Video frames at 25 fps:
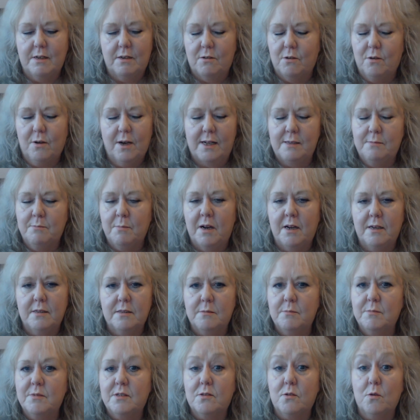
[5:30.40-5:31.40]
oh, I admire
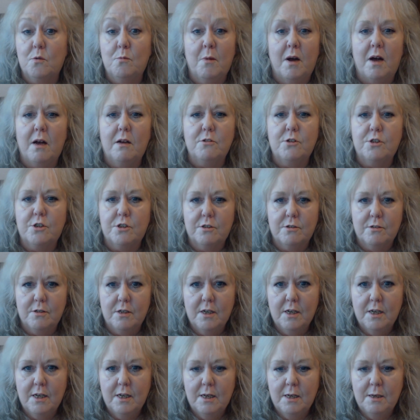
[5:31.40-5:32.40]
them so much,
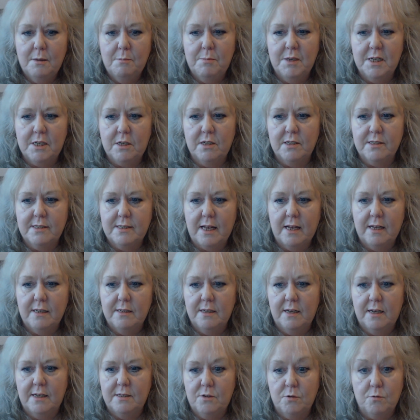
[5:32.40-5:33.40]
because
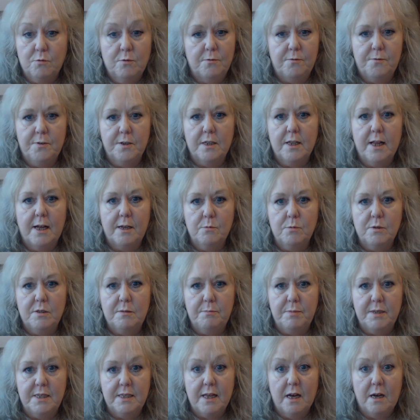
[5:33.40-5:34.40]
I, I don't feel I
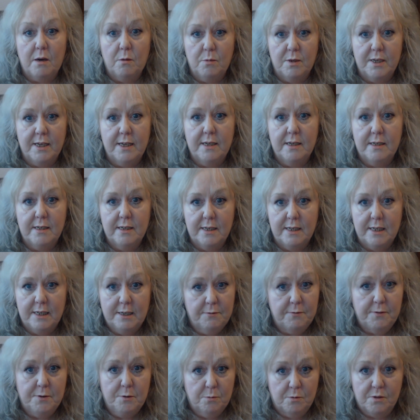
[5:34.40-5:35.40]
would be that way
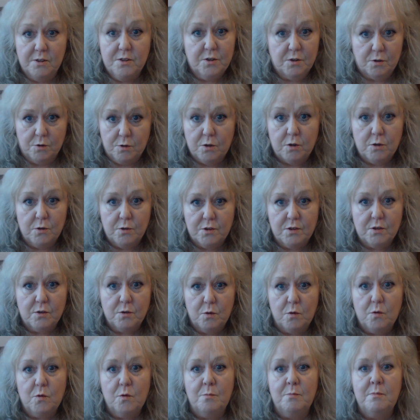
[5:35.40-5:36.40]
if it were so close
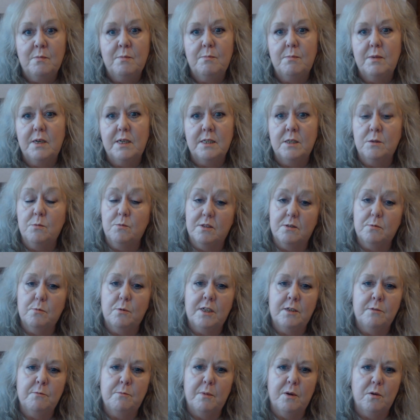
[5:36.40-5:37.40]
to home and it was
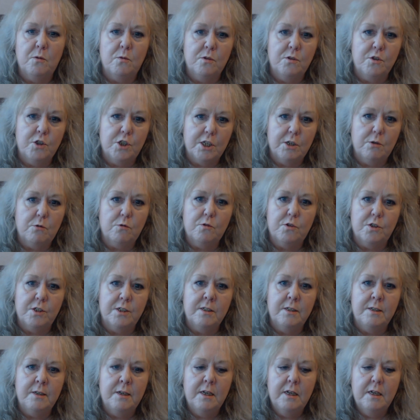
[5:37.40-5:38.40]
one of my own
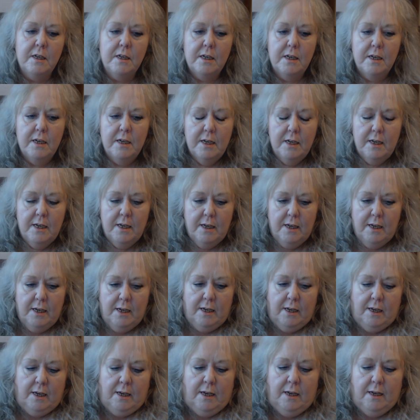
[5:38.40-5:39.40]
children.
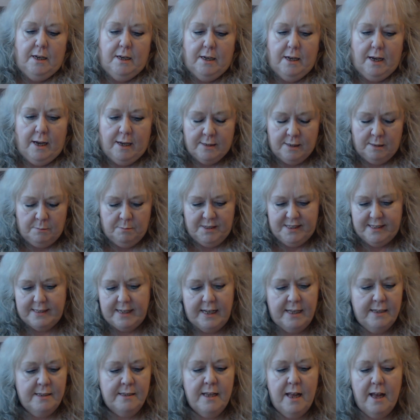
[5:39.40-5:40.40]
And I'm
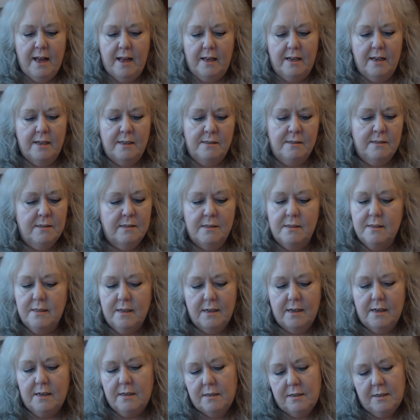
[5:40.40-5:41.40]
saying that,
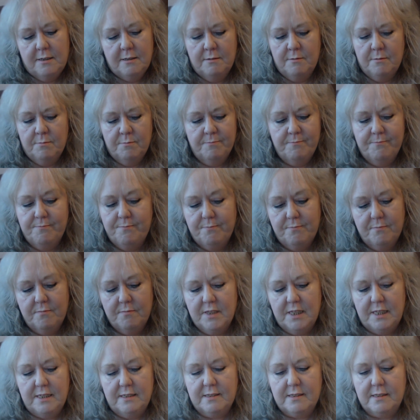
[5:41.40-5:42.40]
and
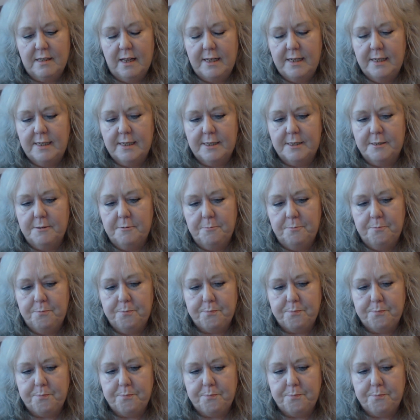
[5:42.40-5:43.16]
it's like